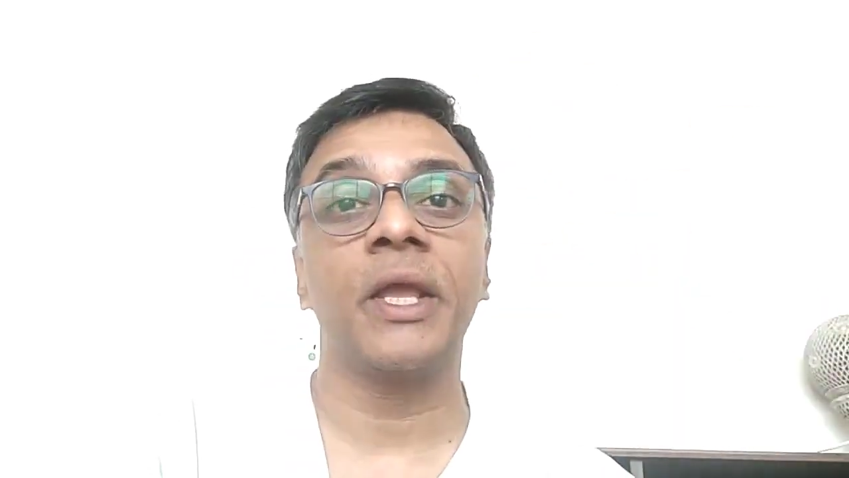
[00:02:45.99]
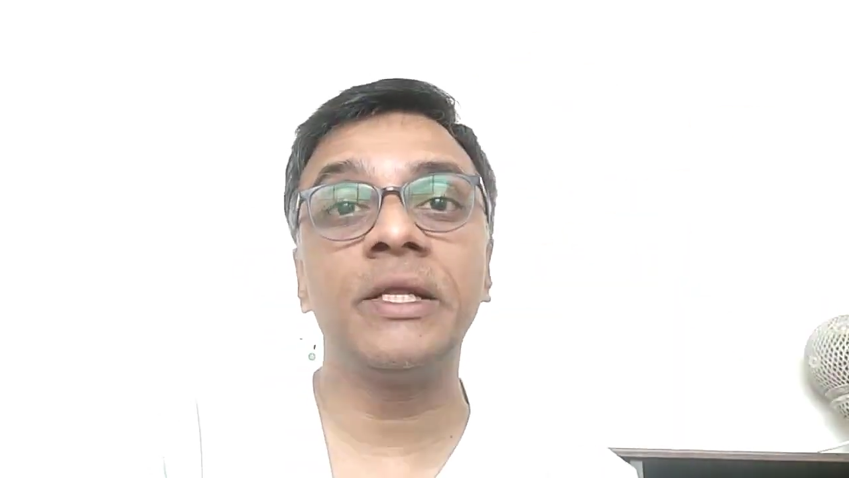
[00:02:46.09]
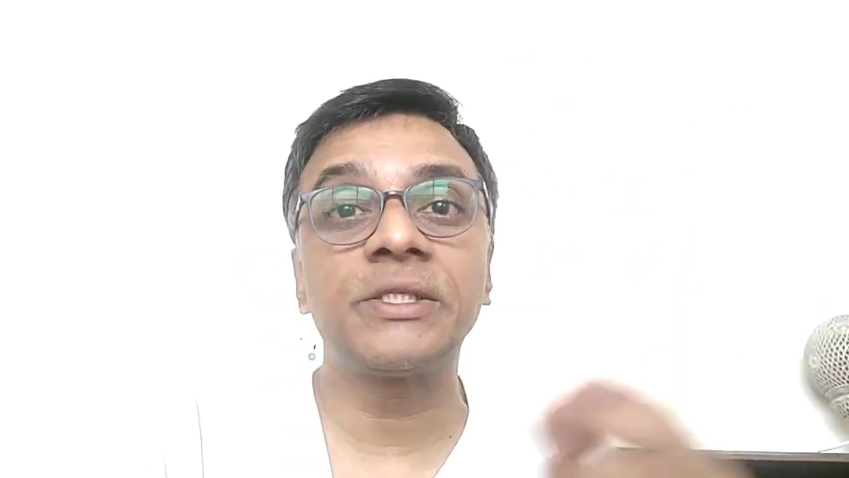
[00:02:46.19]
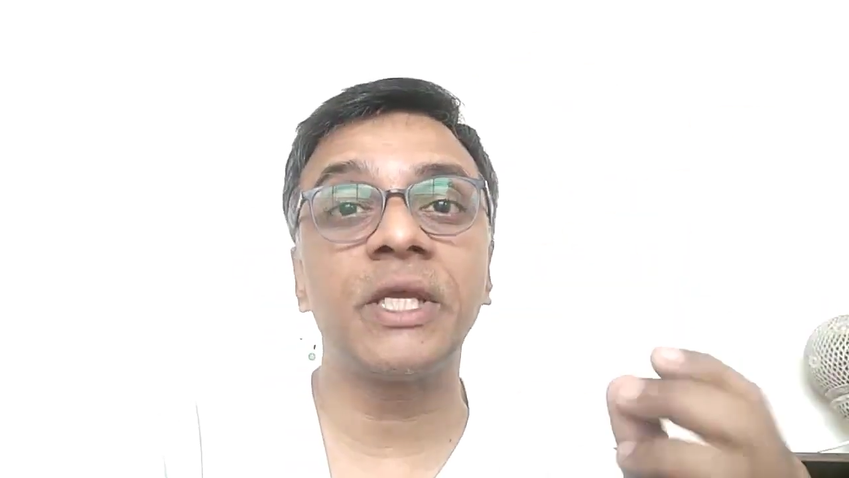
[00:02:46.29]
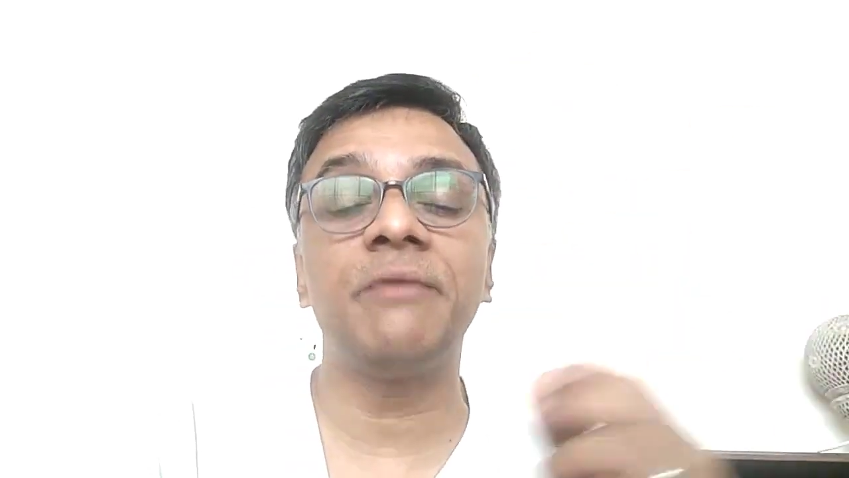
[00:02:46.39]

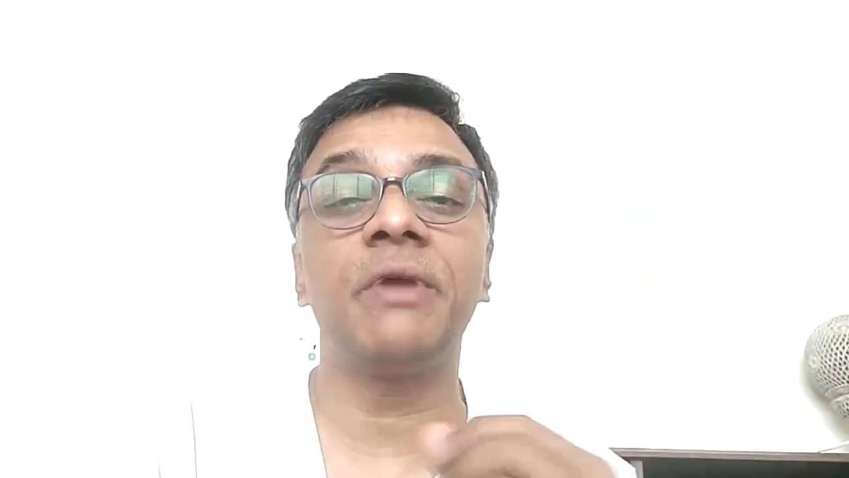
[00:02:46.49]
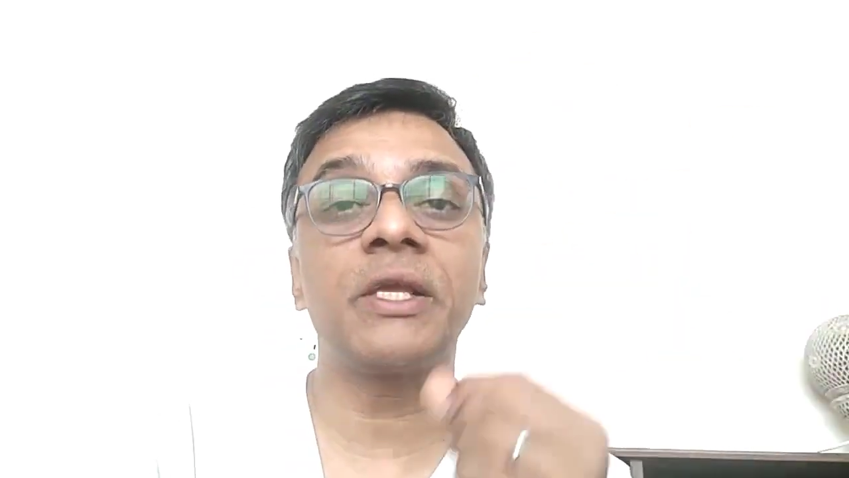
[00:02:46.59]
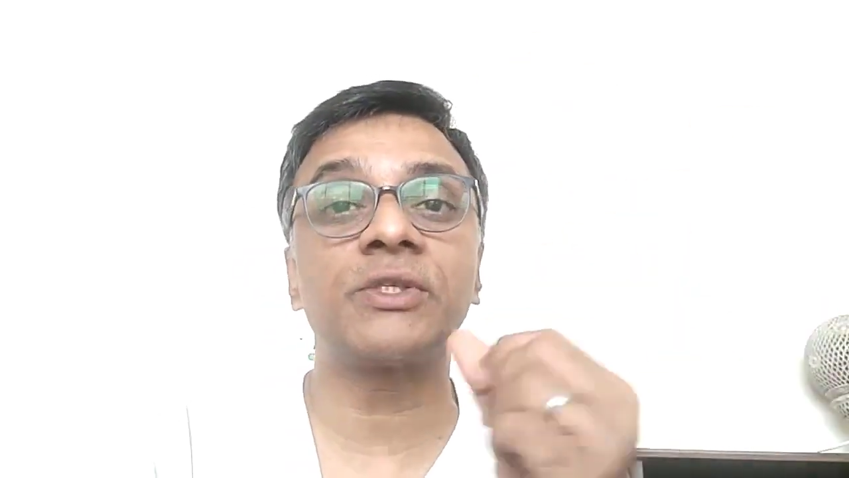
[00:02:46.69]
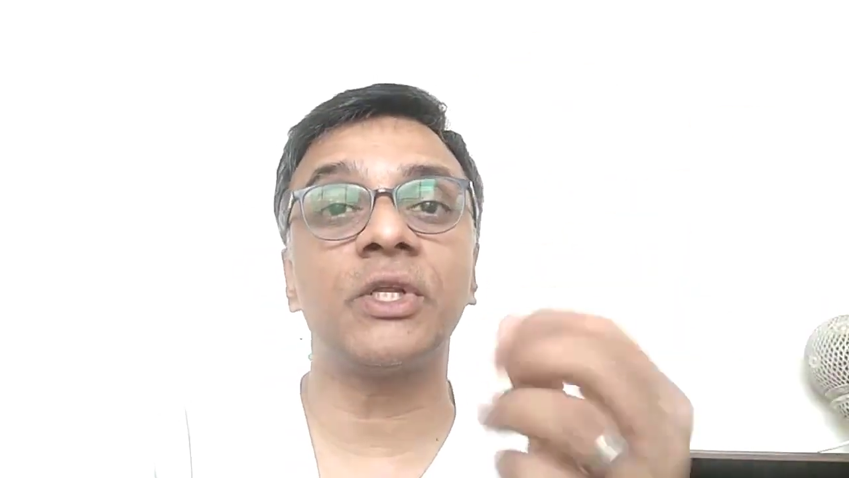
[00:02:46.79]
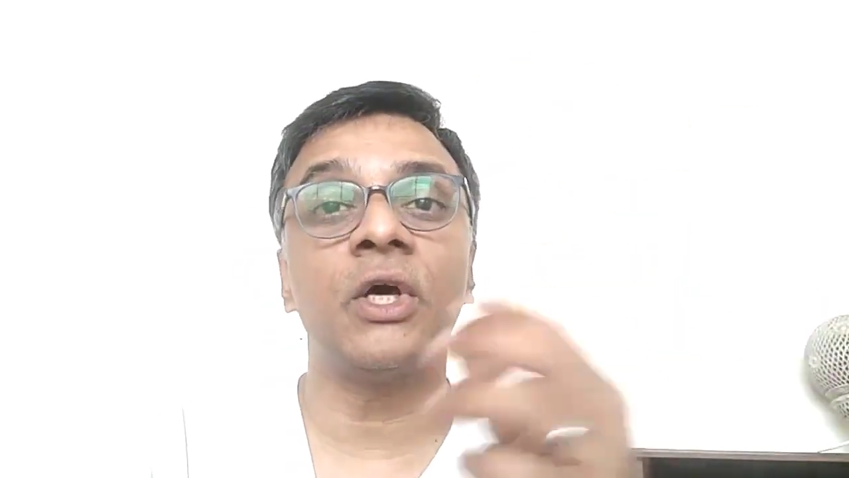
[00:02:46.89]
in
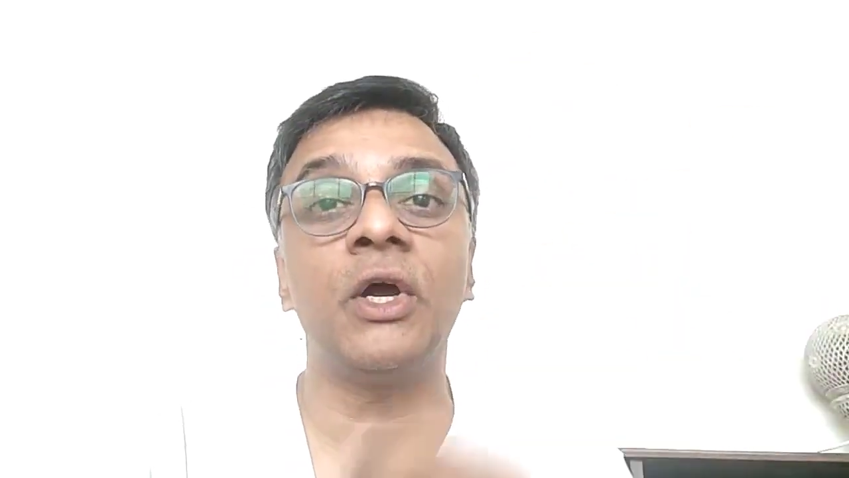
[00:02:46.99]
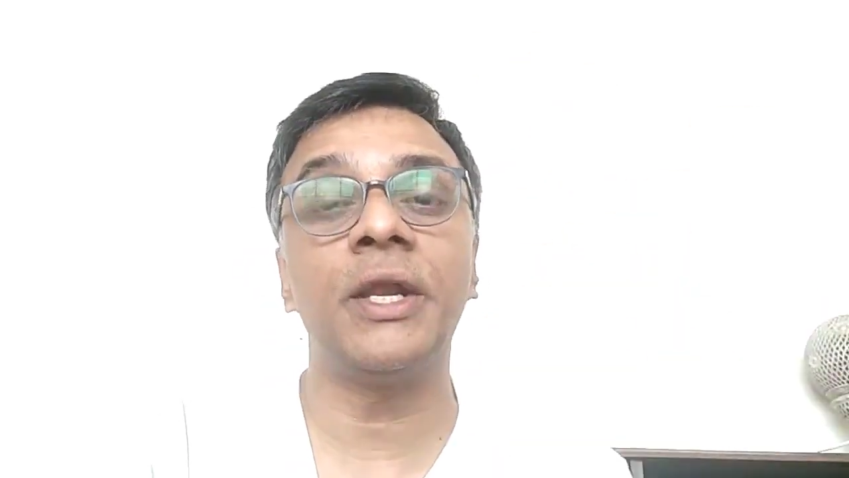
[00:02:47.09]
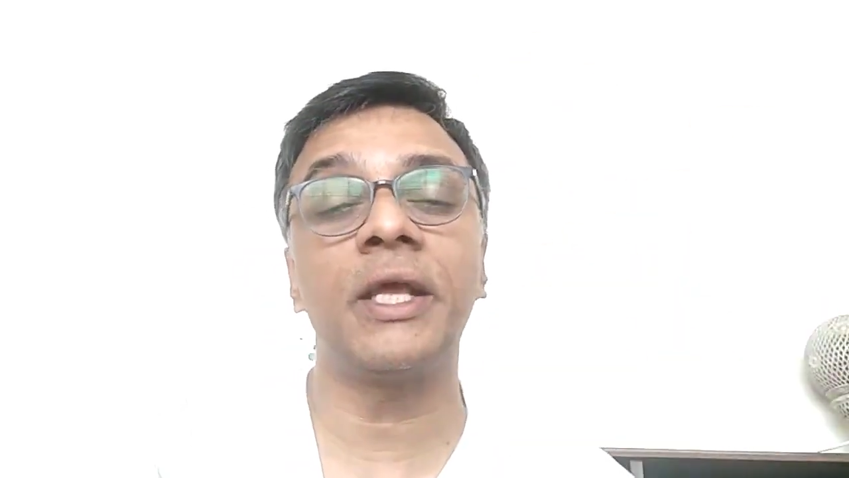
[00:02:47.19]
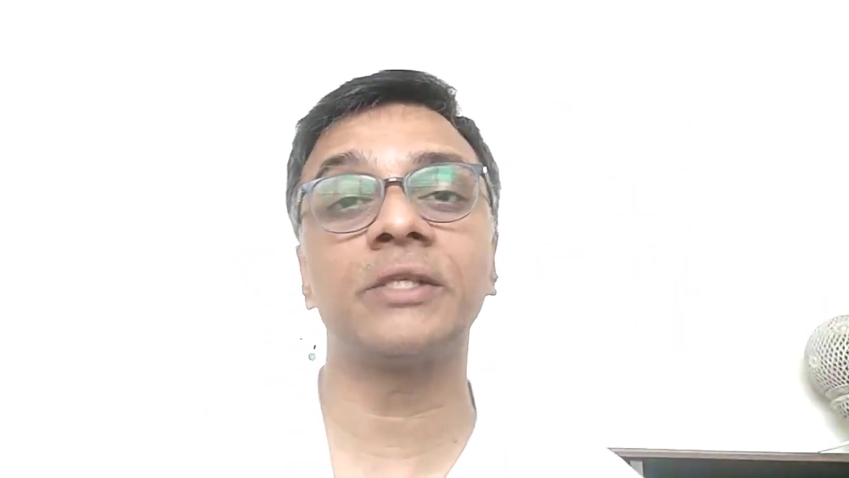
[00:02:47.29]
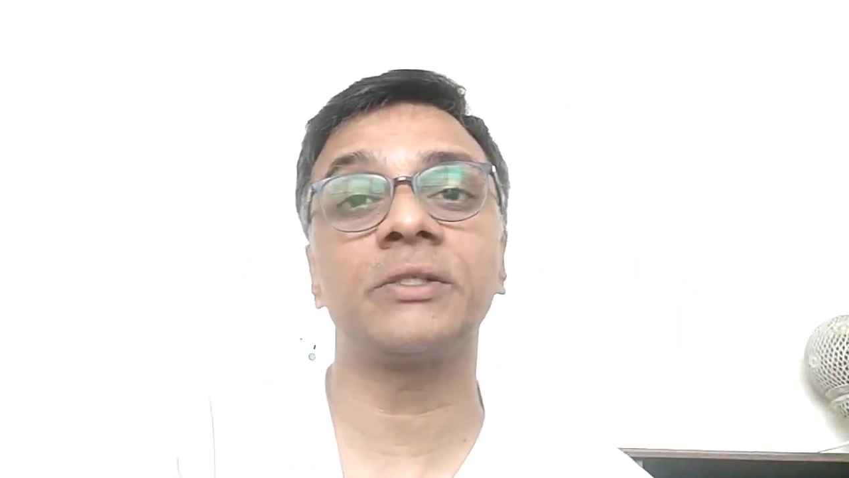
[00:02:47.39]
savings and
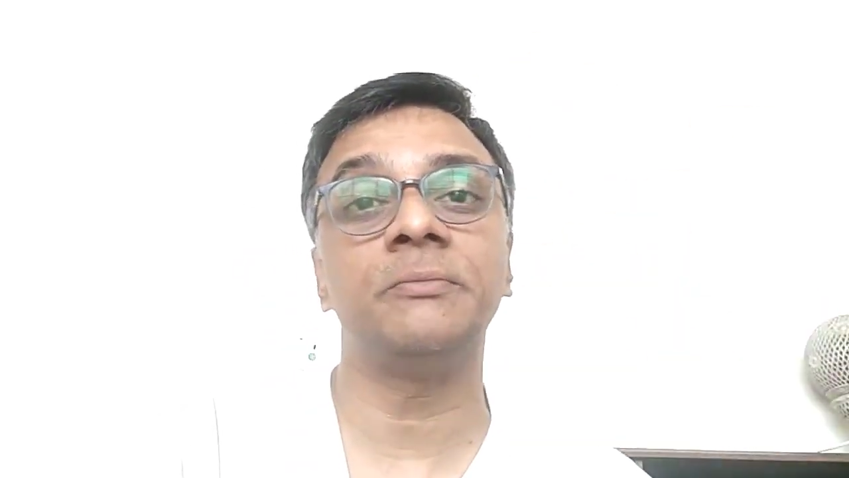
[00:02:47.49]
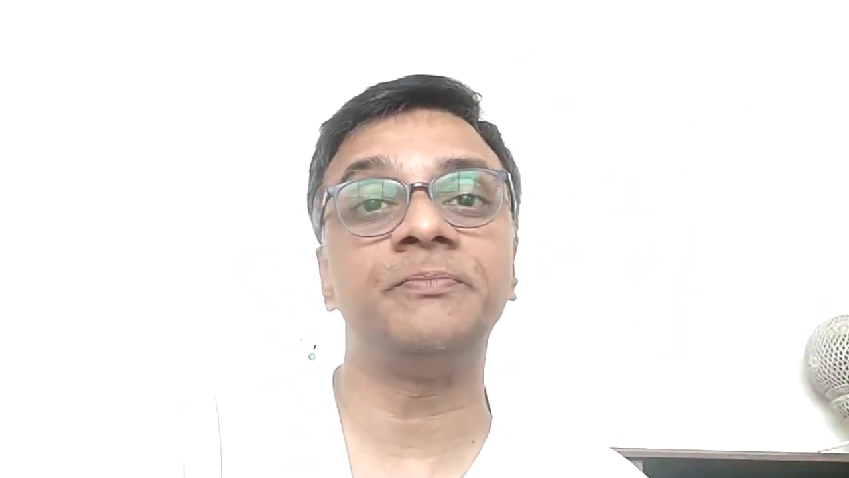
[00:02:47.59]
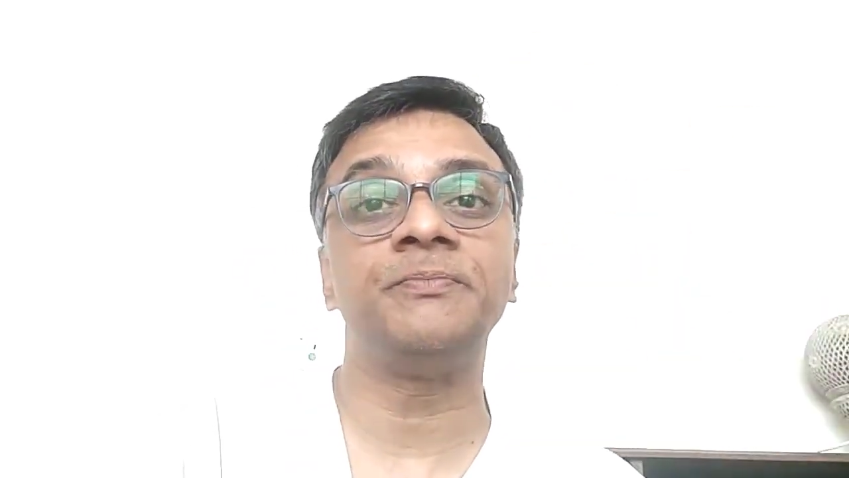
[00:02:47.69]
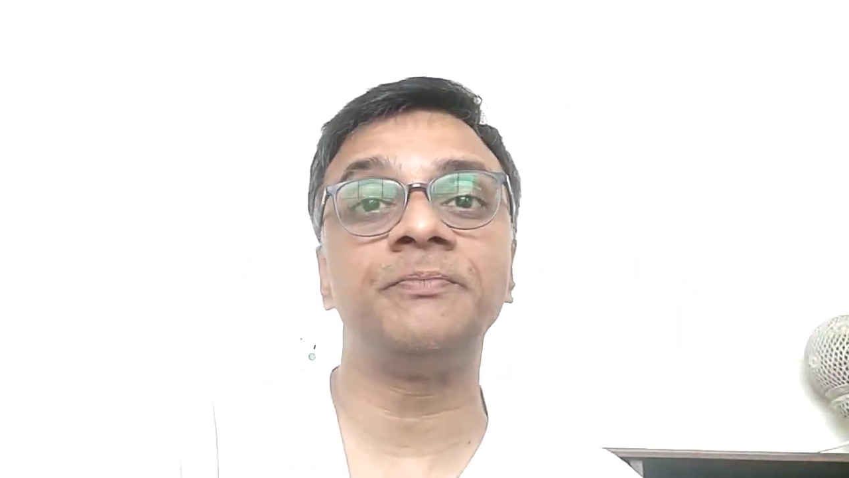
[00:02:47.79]
earnings,